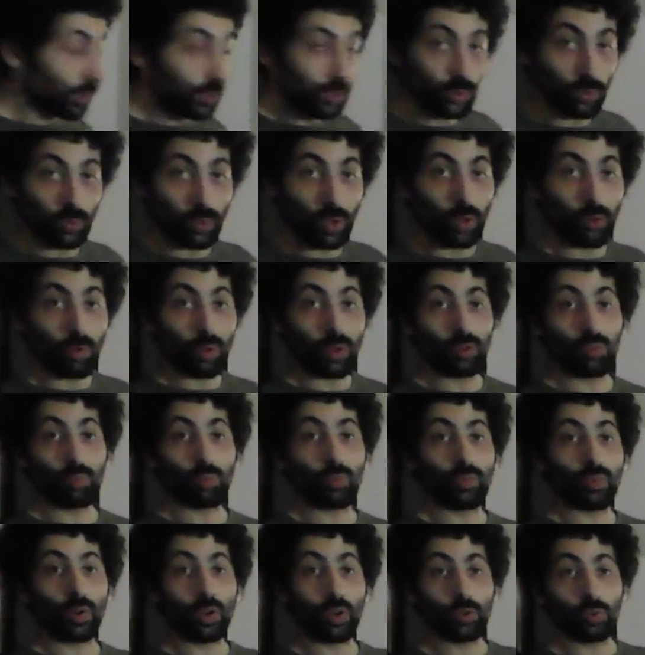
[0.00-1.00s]
So now let's
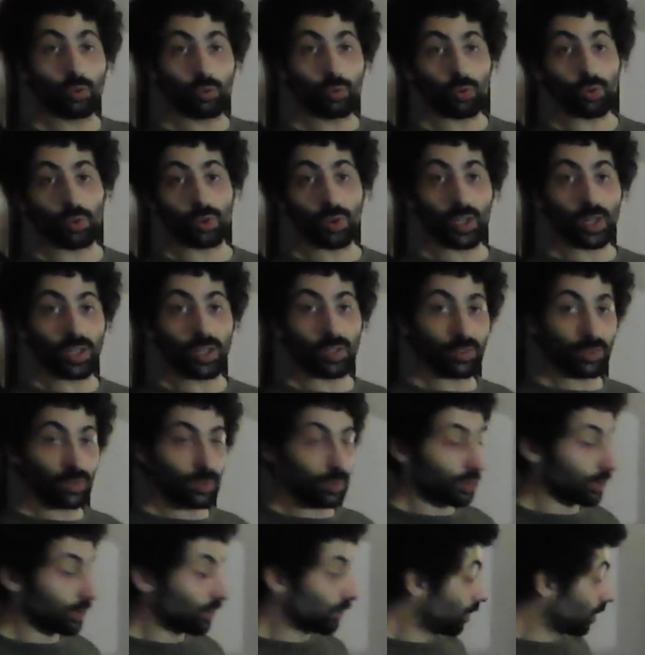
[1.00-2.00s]
move on to the
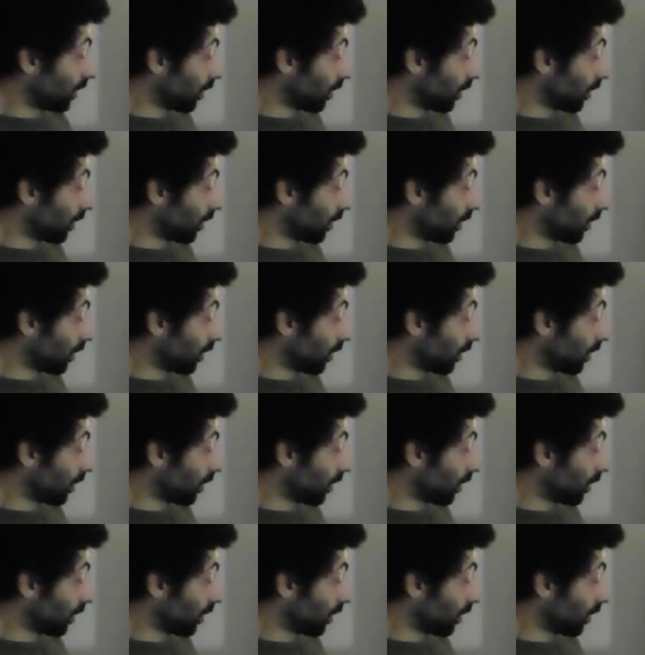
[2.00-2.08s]
next